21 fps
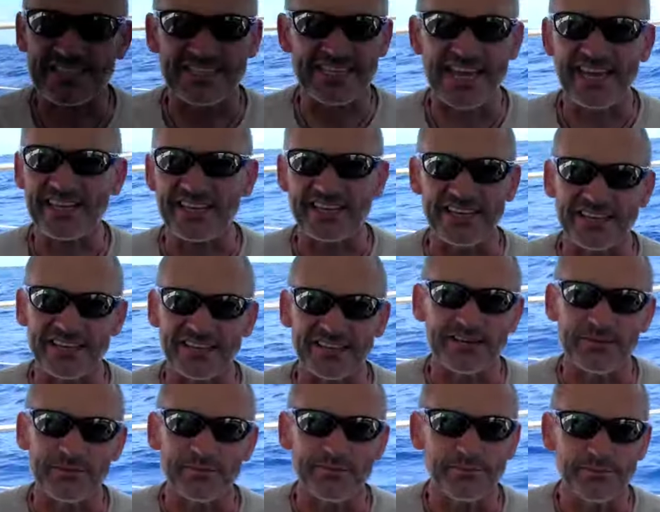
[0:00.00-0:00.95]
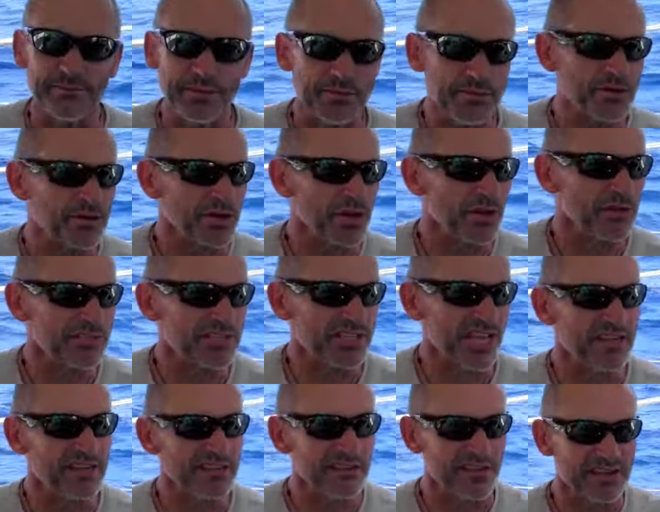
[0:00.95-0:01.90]
exactly. The Bermuda
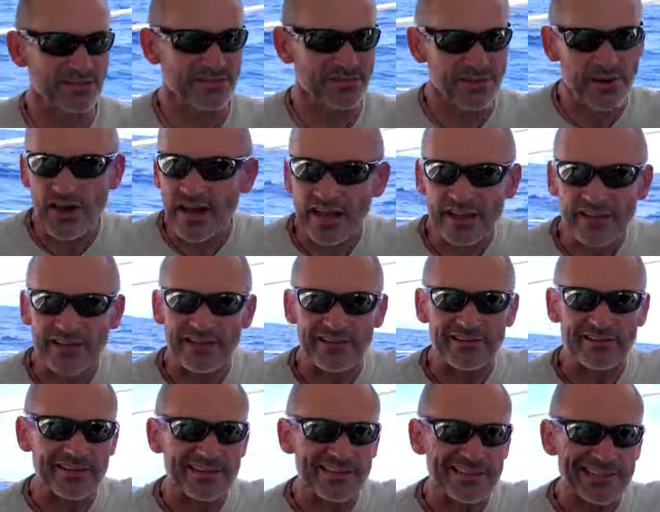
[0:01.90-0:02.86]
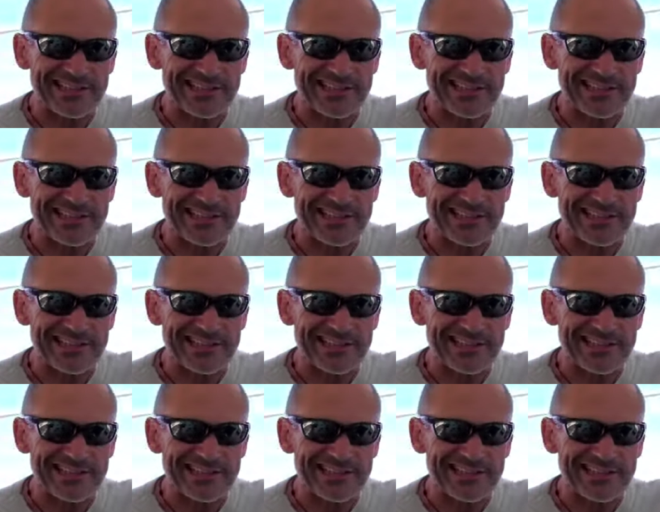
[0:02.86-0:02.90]
longtail, they fly and they go.